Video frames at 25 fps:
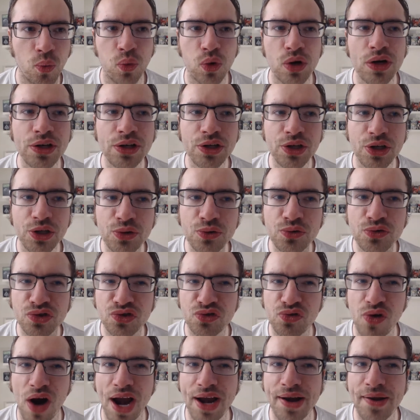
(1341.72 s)
Wouldn't you
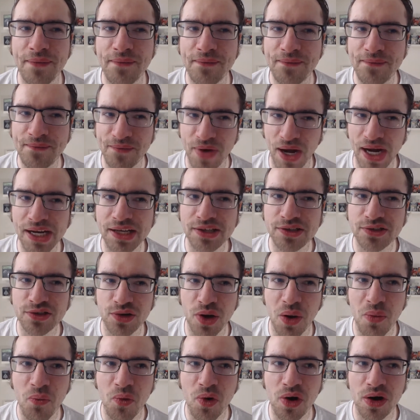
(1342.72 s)
try to fight
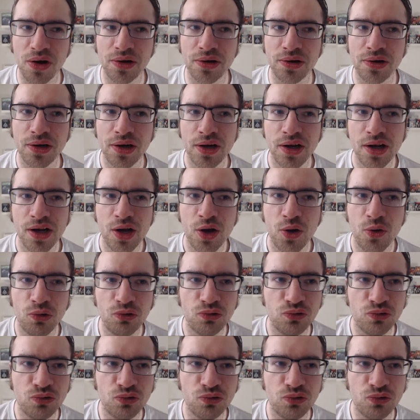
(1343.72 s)
someone